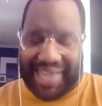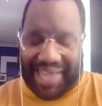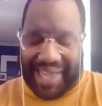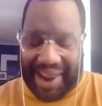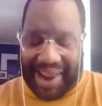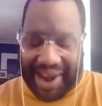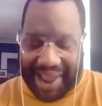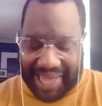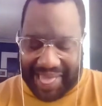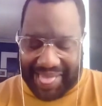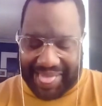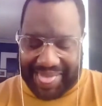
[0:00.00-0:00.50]

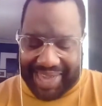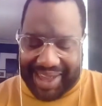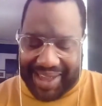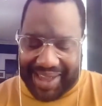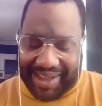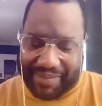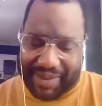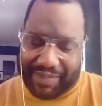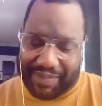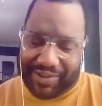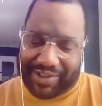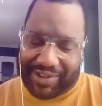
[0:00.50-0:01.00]
And I
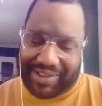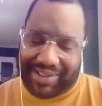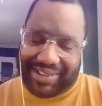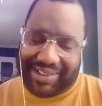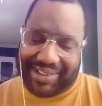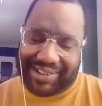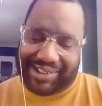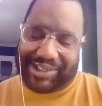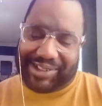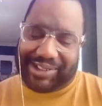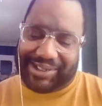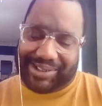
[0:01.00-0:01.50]
think people
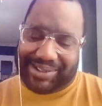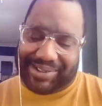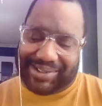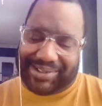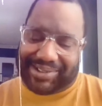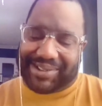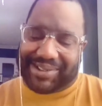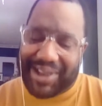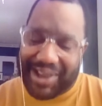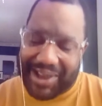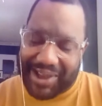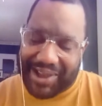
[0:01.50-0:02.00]

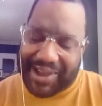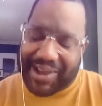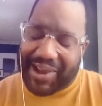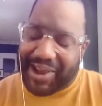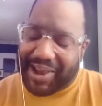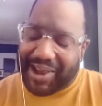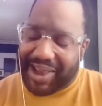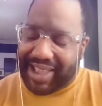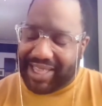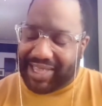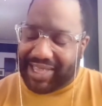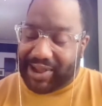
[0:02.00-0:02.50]

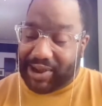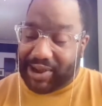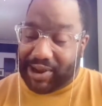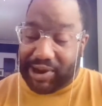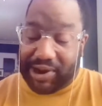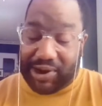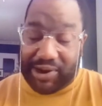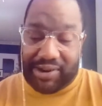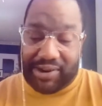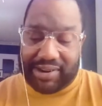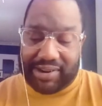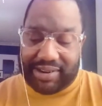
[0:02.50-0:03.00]
either
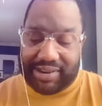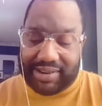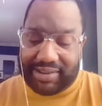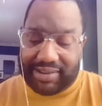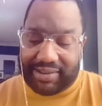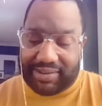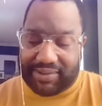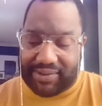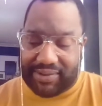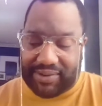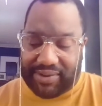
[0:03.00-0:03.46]
heard